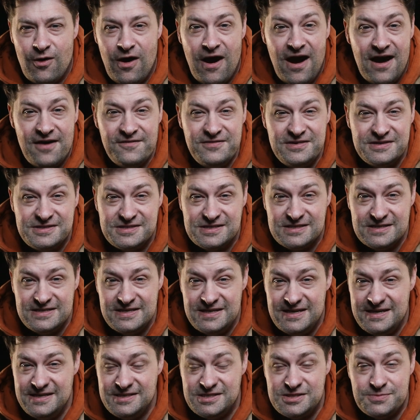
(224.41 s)
Obviously,
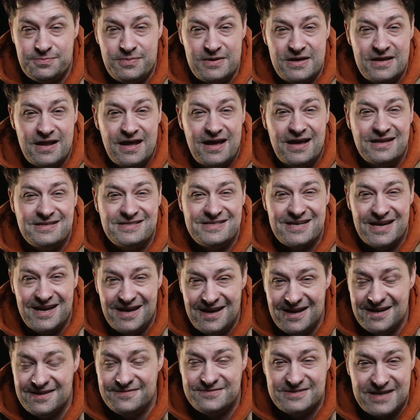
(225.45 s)
he spent a
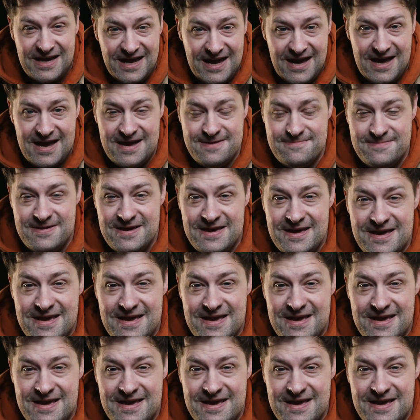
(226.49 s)
ton of time